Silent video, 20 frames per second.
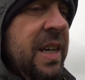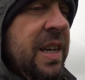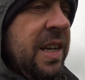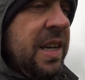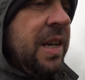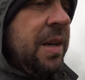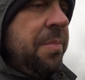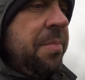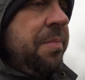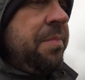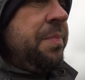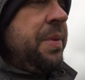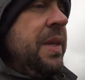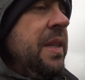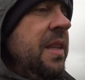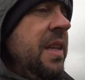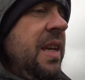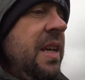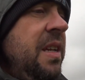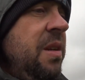
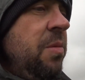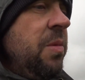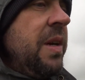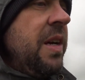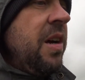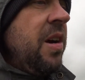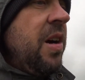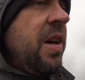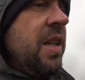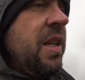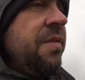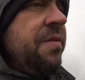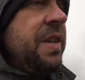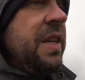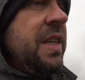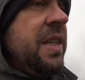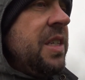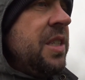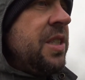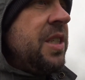But anyway, all of
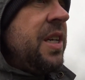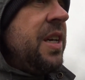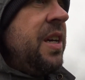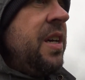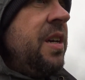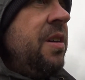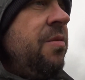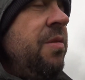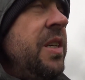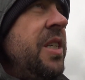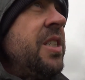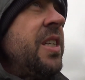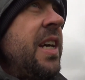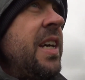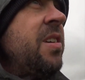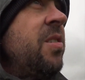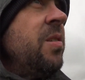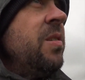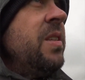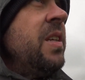it is
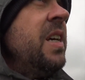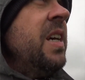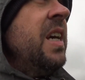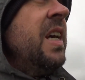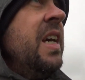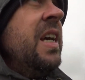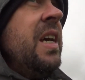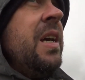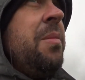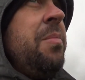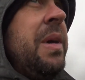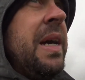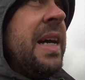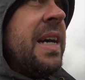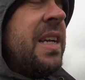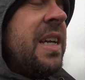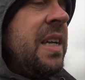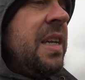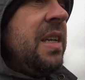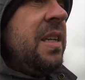recycled
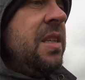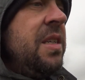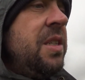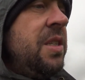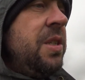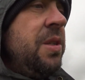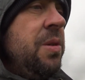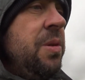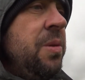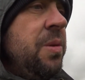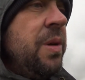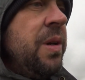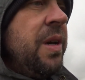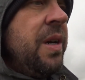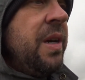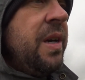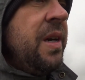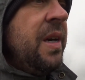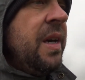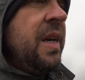back into
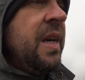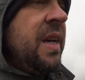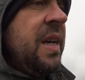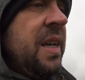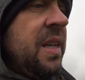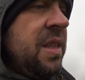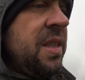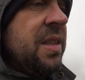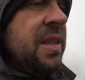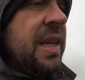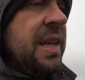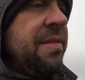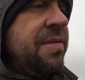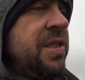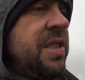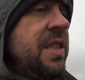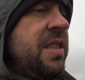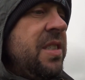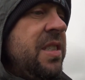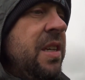the
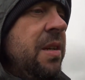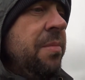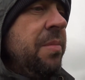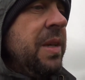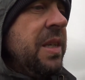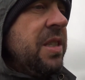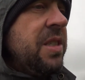life system.